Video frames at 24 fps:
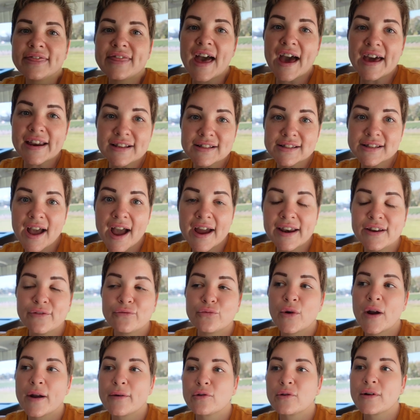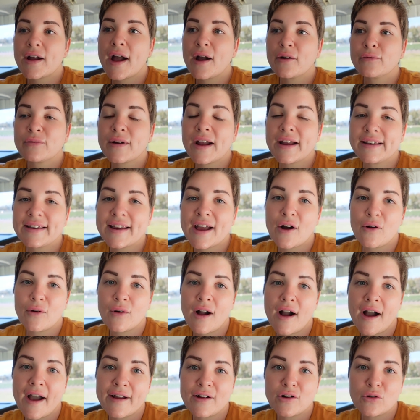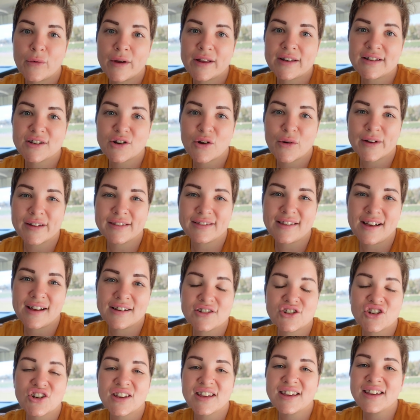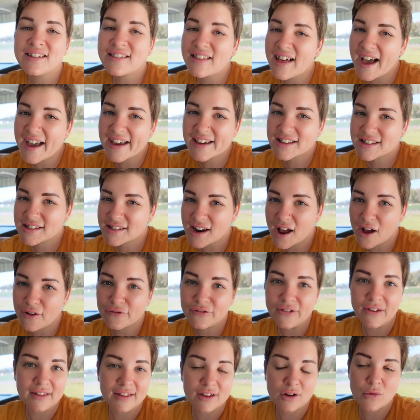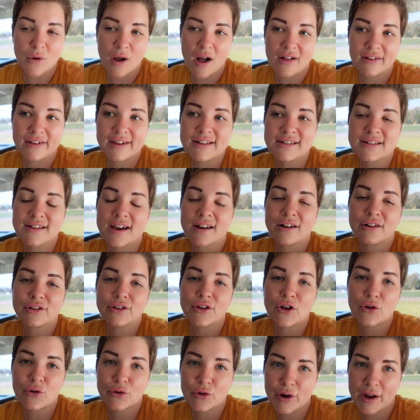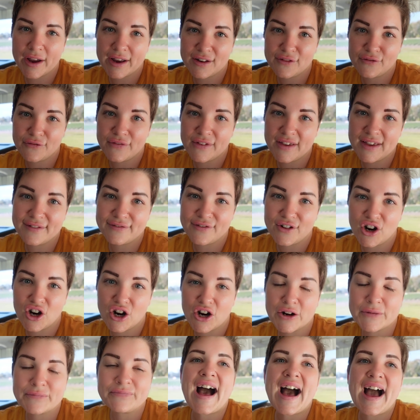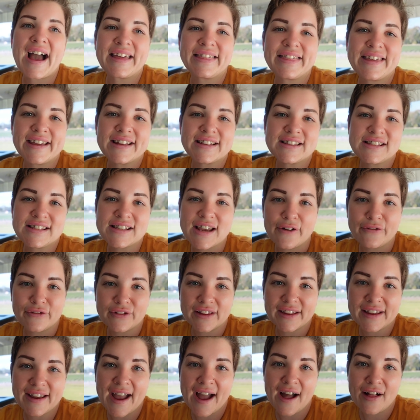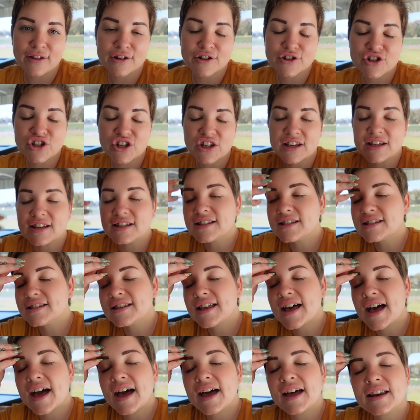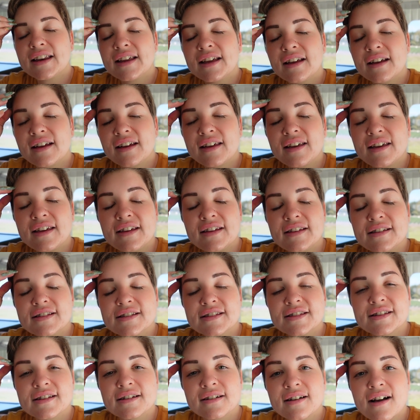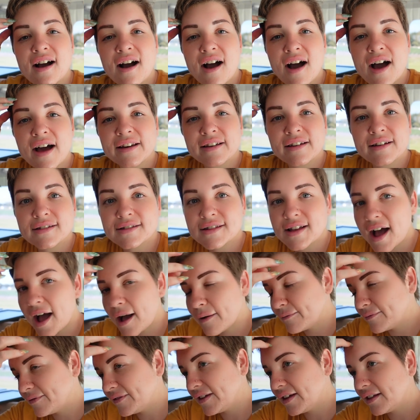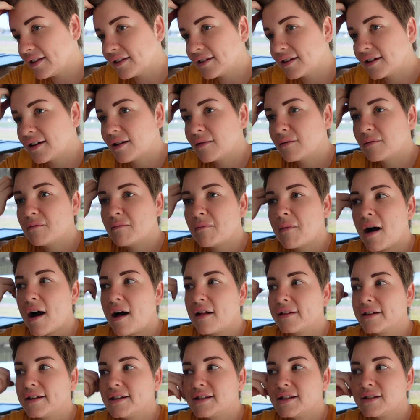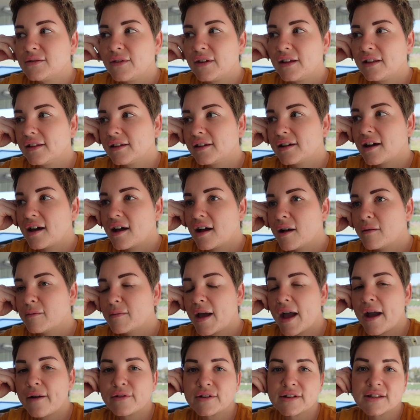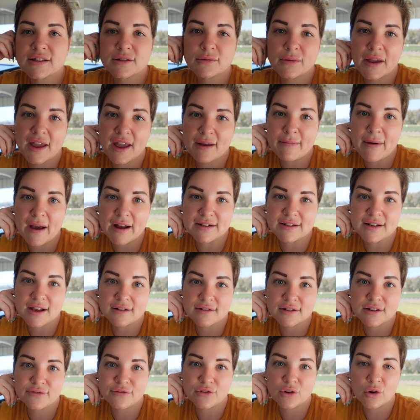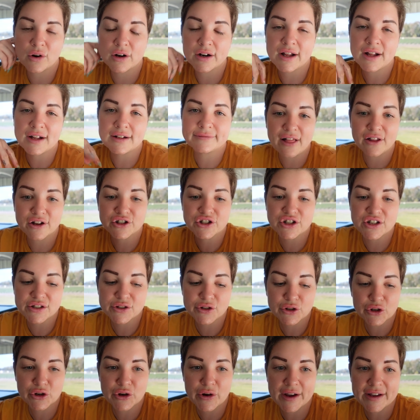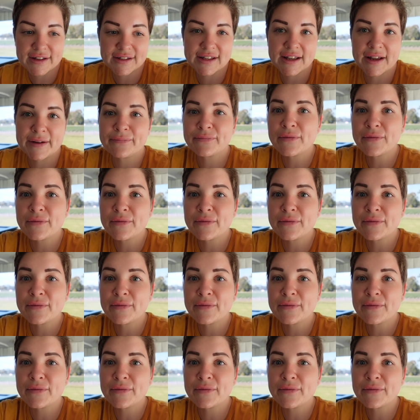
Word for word: That is kind of where we're at right now. Kyle went to go get lunch. Eli is not feeling well. He's got a low grade fever. I think it's definitely allergies that he's got because I'm feeling them Molly's feeling them ever since we came back down to Florida allergies are crazy